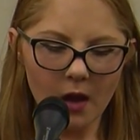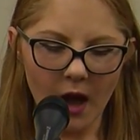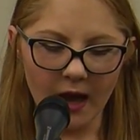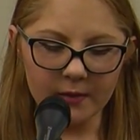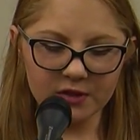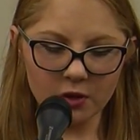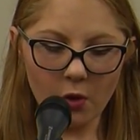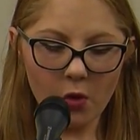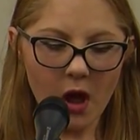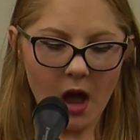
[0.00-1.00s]
I am
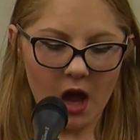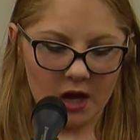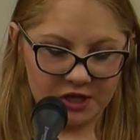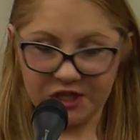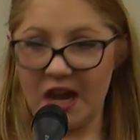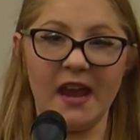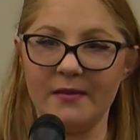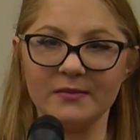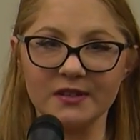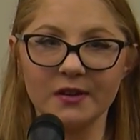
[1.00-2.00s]
so
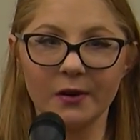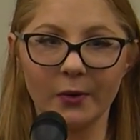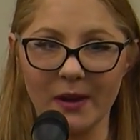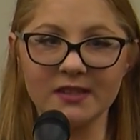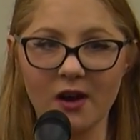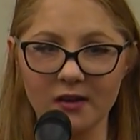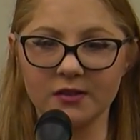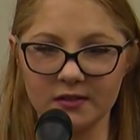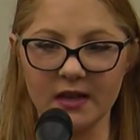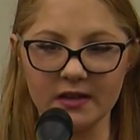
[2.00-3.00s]
ashamed when my
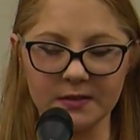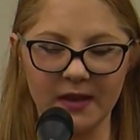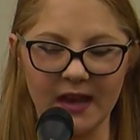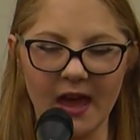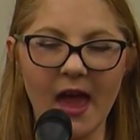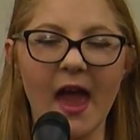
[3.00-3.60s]
doctor tells me,